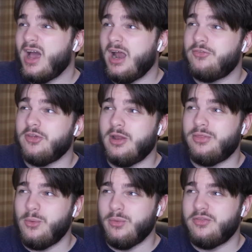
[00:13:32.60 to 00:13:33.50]
And I certainly
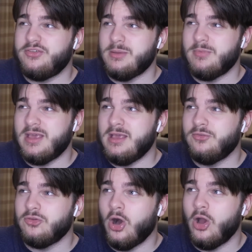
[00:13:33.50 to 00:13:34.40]
think with the team that
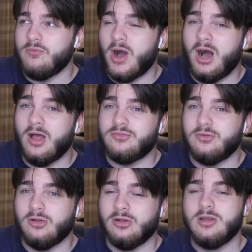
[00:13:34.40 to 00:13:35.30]
he's got over
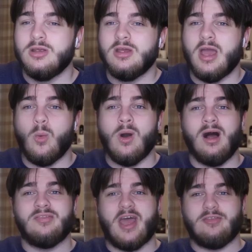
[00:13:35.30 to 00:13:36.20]
Arsenal and
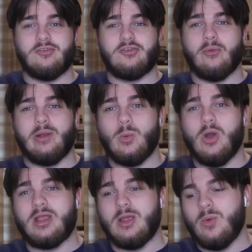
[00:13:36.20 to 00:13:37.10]
what Arteta's currently
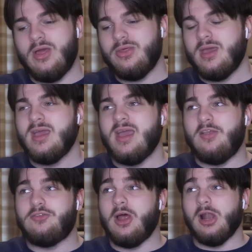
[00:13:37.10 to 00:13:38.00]
working with,
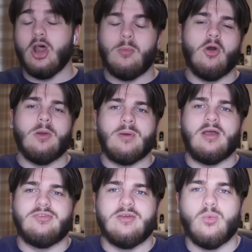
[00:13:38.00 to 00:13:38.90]
it's a lot more
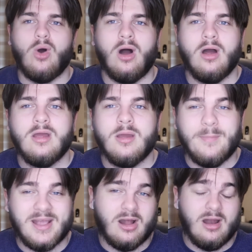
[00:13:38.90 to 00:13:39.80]
impressive what
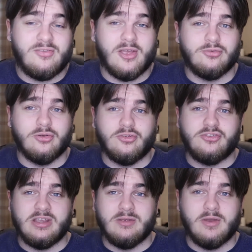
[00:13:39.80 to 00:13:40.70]
Mikel Arteta has
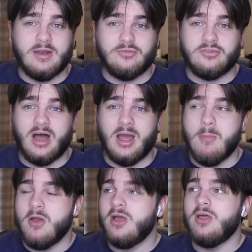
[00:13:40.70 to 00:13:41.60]
achieved in his
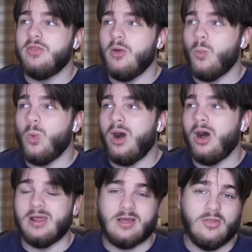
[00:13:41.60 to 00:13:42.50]
time than what
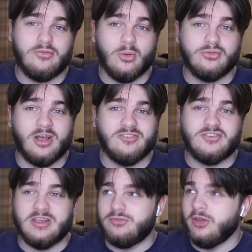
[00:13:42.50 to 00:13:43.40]
Ole Gunnar Solskjaer has
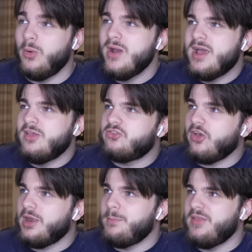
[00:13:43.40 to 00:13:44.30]
achieved. So
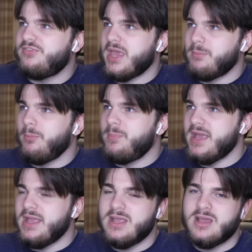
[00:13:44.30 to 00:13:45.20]
solid mid-table
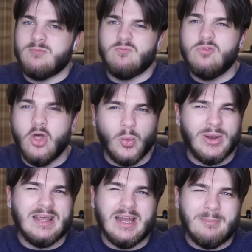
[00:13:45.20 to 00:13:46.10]
B, not
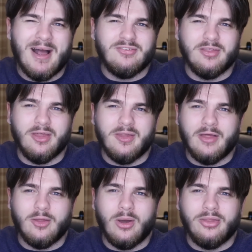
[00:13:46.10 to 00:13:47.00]
really any better than
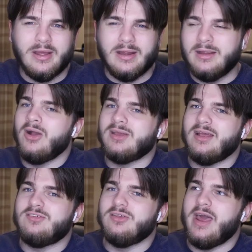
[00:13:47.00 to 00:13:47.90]
that though, I think.
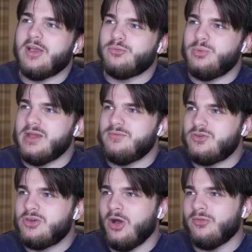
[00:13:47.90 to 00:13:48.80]
Okay, so next we
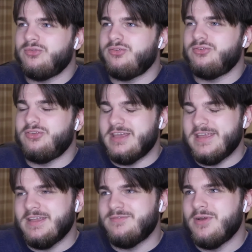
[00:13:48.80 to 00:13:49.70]
have got
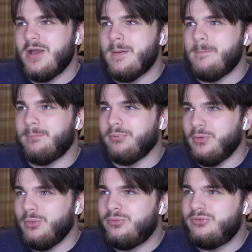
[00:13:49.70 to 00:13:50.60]
Steve
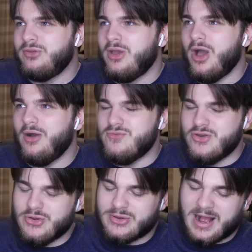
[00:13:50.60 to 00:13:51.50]
Bruce of
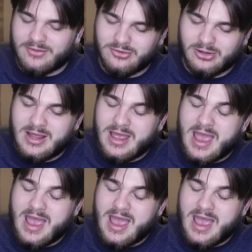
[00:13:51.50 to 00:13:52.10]
Newcastle.